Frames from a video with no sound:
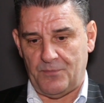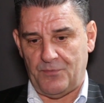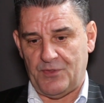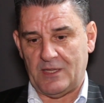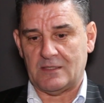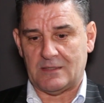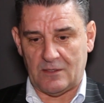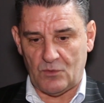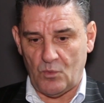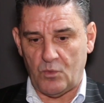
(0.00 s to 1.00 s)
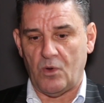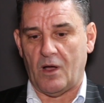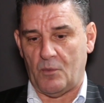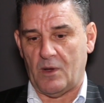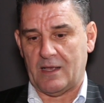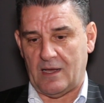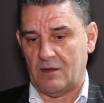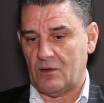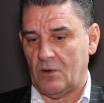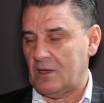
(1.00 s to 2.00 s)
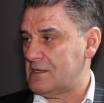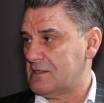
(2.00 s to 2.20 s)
things didn't quite work out quite